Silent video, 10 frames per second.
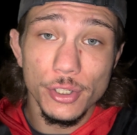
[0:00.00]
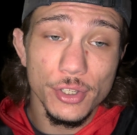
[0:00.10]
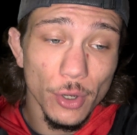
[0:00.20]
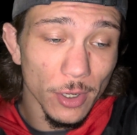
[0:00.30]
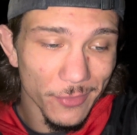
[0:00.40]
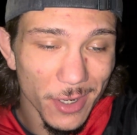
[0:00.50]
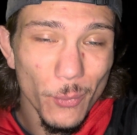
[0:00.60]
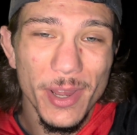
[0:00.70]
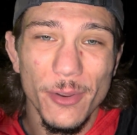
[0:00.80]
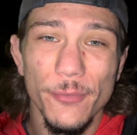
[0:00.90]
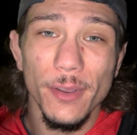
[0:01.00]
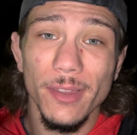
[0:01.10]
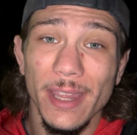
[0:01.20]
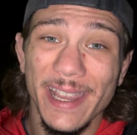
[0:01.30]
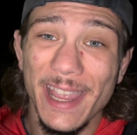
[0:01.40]
starving. We are
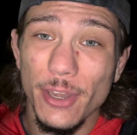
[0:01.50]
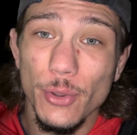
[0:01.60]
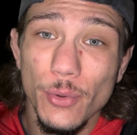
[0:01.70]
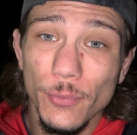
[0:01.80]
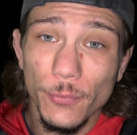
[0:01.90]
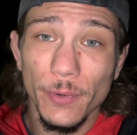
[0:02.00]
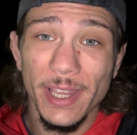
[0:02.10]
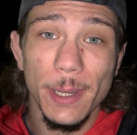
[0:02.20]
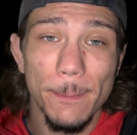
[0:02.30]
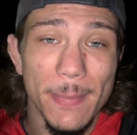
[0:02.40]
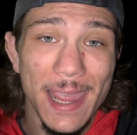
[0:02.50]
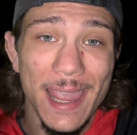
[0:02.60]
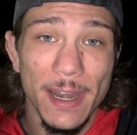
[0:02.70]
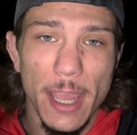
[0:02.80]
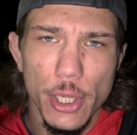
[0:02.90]
feeling like a new freaking
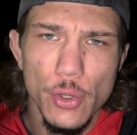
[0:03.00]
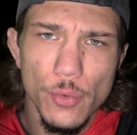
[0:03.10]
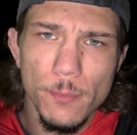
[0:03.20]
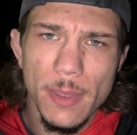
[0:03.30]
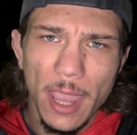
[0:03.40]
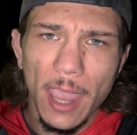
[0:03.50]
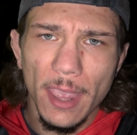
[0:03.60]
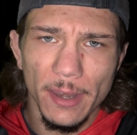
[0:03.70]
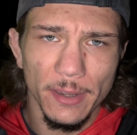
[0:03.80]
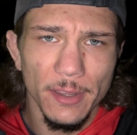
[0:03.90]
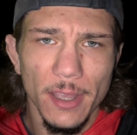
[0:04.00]
man. A new man.